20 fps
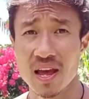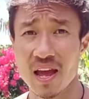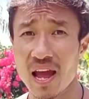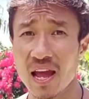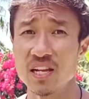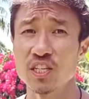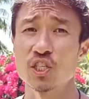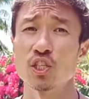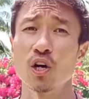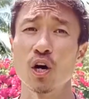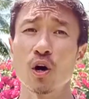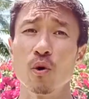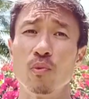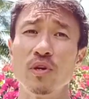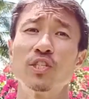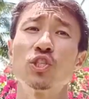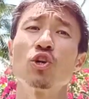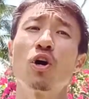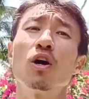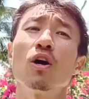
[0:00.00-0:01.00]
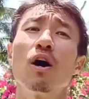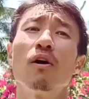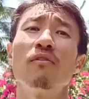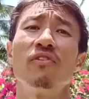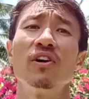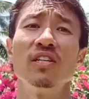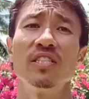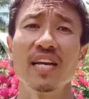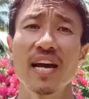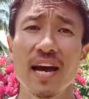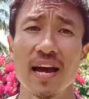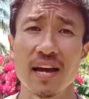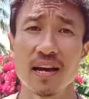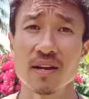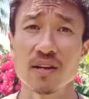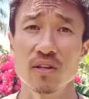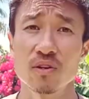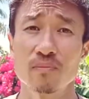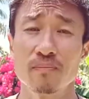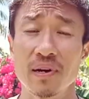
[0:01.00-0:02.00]
And so we start off our day
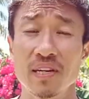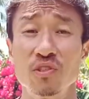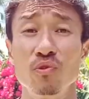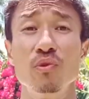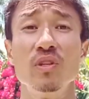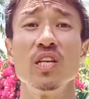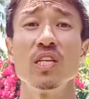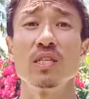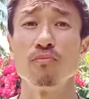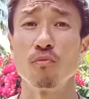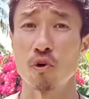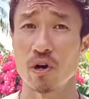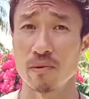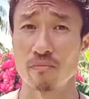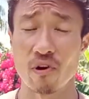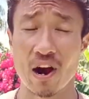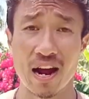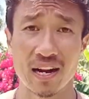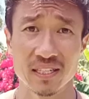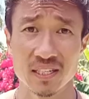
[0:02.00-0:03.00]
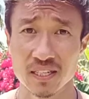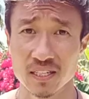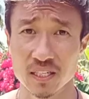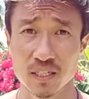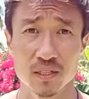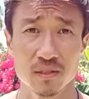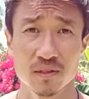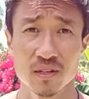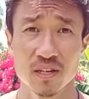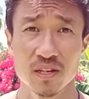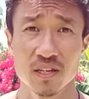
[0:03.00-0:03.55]
by doing this morning practice.